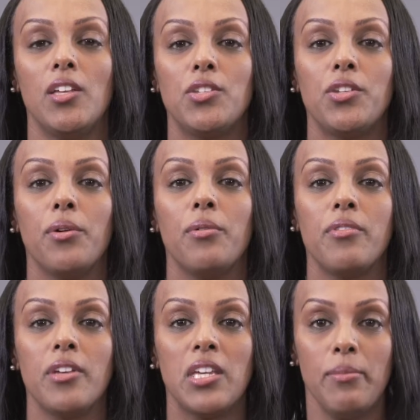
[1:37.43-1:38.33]
So
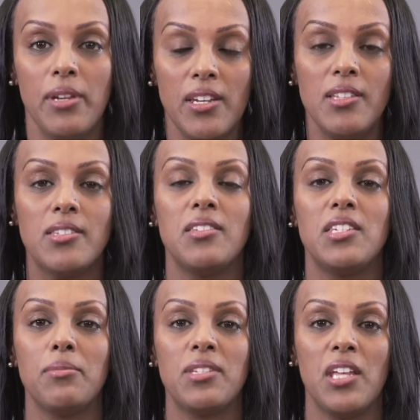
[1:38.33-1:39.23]
the Community
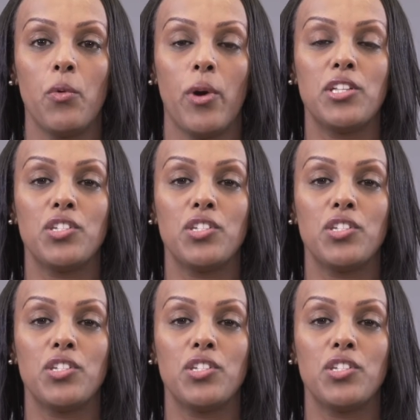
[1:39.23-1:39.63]
System Statewide